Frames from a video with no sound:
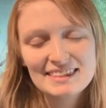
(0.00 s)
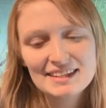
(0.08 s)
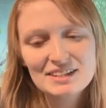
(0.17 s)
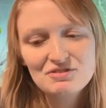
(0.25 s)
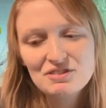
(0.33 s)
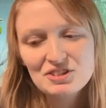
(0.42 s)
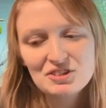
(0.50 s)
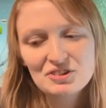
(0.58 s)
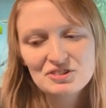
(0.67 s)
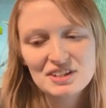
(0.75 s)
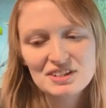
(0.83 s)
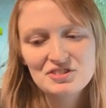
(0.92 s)
this
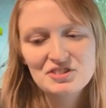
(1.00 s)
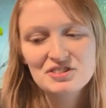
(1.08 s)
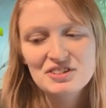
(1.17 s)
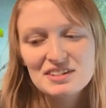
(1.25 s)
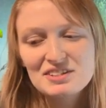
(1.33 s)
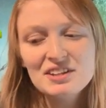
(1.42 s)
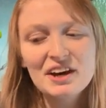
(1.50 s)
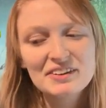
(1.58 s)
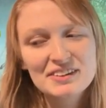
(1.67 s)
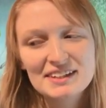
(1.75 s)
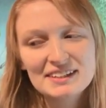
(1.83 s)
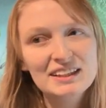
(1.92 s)
resource is just, there's
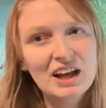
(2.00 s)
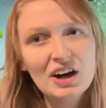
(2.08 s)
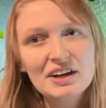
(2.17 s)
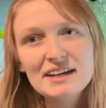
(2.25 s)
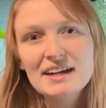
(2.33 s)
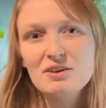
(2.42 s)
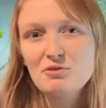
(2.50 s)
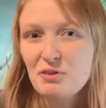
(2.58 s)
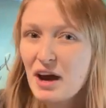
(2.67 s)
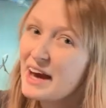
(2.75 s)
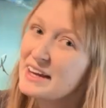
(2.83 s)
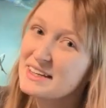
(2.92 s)
nothing like it for
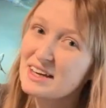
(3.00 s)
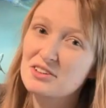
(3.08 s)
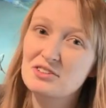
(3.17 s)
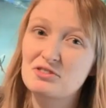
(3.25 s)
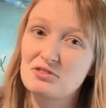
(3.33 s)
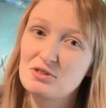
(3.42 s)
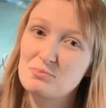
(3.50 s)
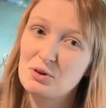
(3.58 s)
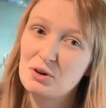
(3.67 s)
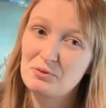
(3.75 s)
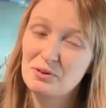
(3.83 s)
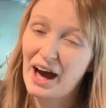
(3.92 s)
any other group
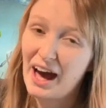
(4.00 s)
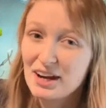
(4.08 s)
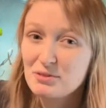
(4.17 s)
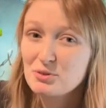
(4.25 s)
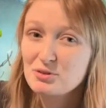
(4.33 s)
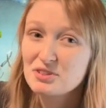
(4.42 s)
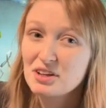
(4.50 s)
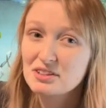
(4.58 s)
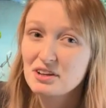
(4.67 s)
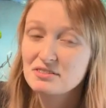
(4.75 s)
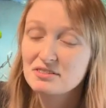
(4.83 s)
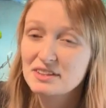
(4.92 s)
of animals, I
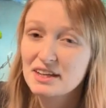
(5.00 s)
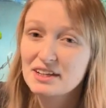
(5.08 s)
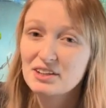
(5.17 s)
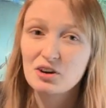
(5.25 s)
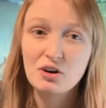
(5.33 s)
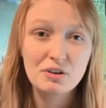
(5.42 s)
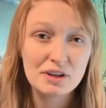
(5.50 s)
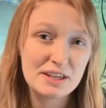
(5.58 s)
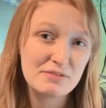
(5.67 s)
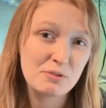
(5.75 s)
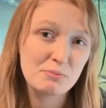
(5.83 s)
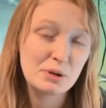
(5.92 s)
don't think, or
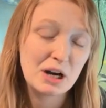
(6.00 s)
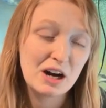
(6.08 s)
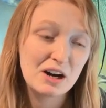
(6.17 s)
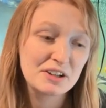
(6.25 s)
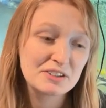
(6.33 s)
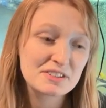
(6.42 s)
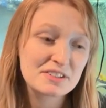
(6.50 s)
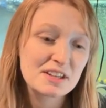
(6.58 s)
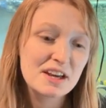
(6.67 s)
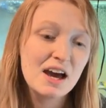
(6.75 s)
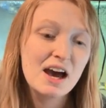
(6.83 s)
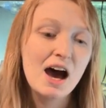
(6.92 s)
even plants.
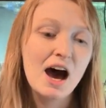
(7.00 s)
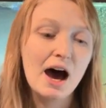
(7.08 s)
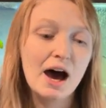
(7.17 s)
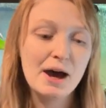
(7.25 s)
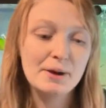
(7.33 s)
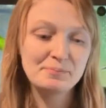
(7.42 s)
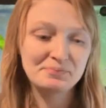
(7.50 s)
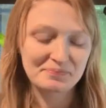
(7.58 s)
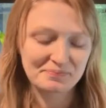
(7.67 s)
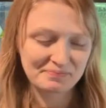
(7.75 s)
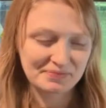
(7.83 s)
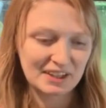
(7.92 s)
So
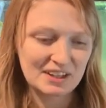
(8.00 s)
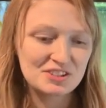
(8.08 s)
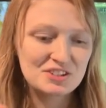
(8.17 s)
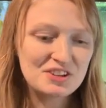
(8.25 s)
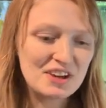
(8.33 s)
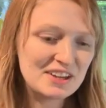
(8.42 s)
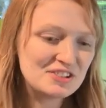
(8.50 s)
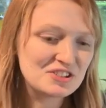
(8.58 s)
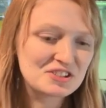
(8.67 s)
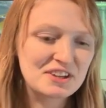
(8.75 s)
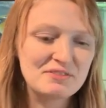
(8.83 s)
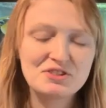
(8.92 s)
it
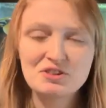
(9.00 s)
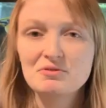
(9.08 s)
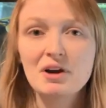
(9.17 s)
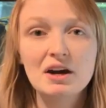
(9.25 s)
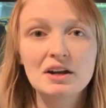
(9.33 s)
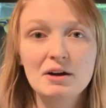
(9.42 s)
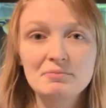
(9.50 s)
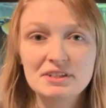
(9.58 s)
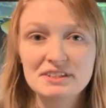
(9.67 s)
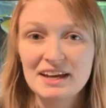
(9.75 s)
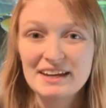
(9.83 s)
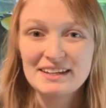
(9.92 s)
just gives you an
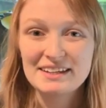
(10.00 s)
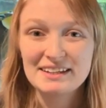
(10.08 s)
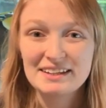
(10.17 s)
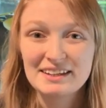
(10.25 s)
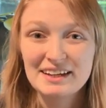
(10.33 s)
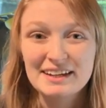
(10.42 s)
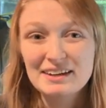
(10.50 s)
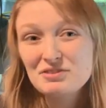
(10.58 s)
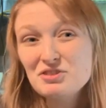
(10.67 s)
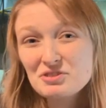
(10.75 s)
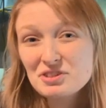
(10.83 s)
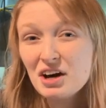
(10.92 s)
up-to-date, it gives
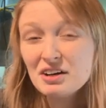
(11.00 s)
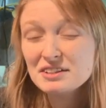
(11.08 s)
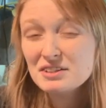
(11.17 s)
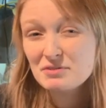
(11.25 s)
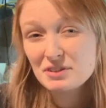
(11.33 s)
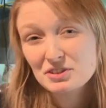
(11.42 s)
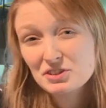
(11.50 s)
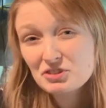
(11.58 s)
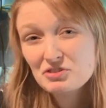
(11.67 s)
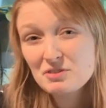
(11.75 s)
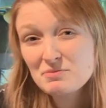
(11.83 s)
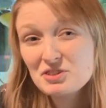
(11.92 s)
you scientific
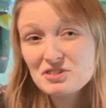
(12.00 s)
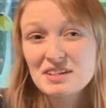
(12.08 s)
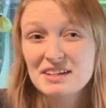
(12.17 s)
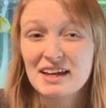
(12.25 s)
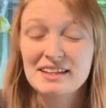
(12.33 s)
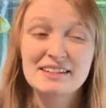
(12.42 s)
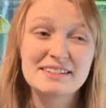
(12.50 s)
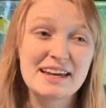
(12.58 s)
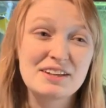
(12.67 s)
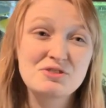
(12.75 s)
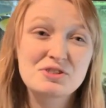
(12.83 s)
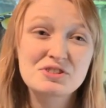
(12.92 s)
descriptions at the end of the day,
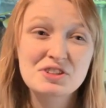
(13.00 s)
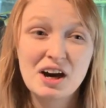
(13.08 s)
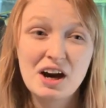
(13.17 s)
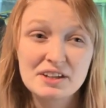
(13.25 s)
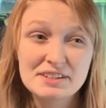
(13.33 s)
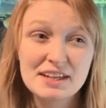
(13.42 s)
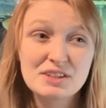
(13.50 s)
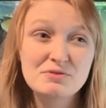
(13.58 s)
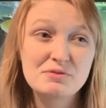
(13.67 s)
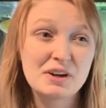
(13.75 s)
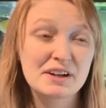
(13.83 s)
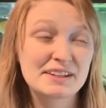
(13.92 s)
and you can start
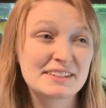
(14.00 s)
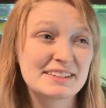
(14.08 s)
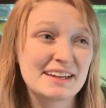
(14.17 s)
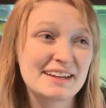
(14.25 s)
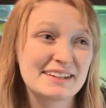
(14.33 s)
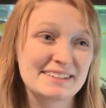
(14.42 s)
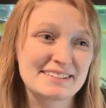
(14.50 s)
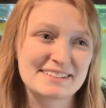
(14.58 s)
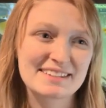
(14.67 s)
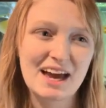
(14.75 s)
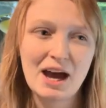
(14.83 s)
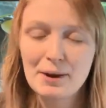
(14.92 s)
identifying
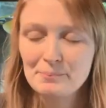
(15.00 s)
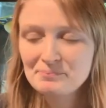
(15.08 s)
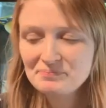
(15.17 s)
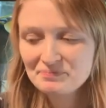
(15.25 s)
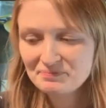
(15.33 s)
things. And